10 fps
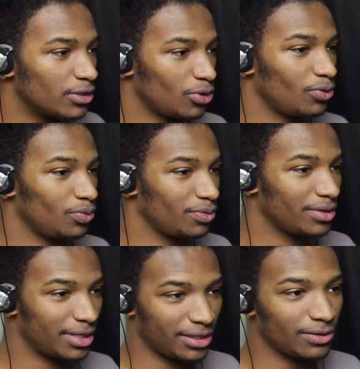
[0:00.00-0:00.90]
So
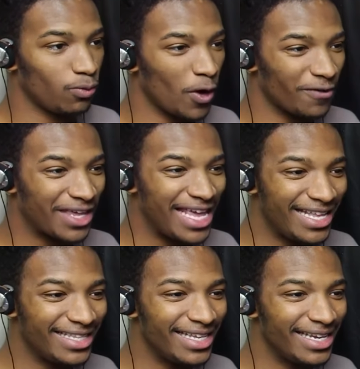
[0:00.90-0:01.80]
this is one of
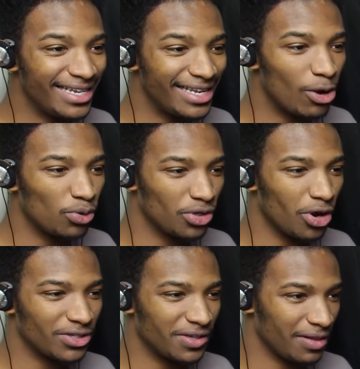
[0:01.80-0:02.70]
King Dedede holding
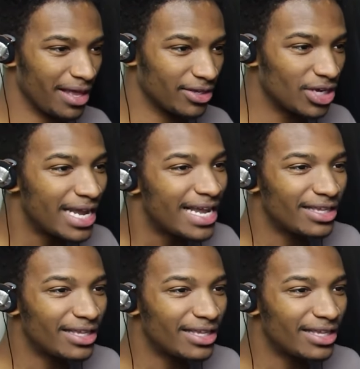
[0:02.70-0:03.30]
onto the ledge.